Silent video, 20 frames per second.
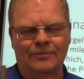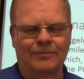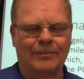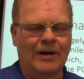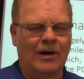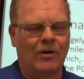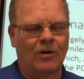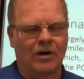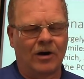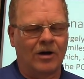
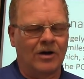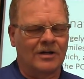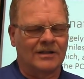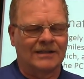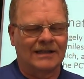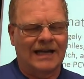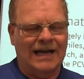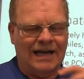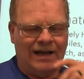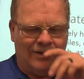power loss
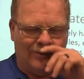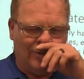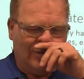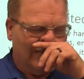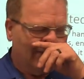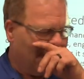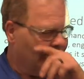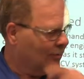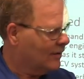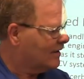light or
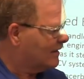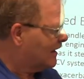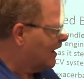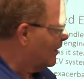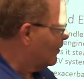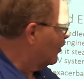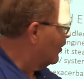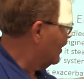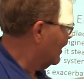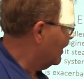whatever it was
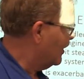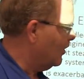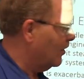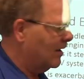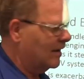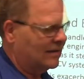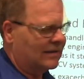came on that car.